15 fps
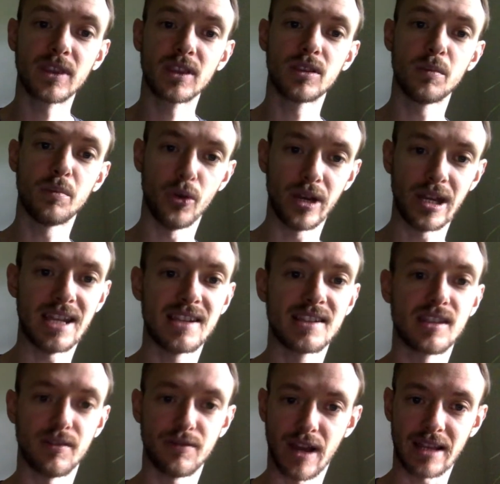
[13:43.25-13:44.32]
The point is
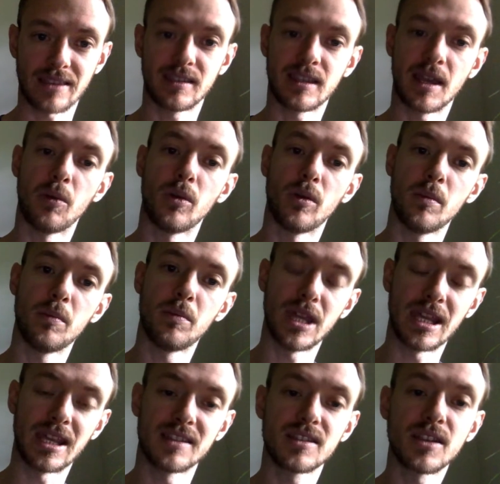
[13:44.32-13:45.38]
the fact that they were
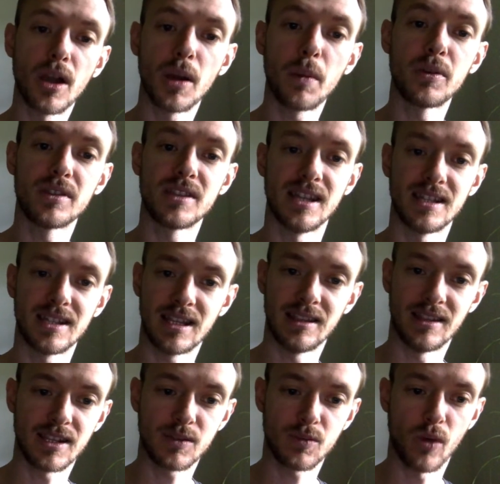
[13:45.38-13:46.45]
being interpreted in
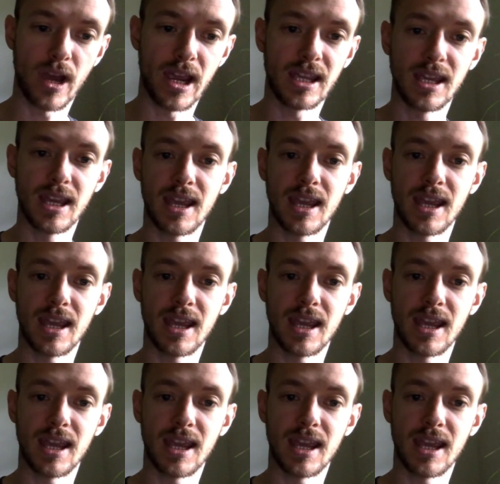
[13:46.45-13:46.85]
this way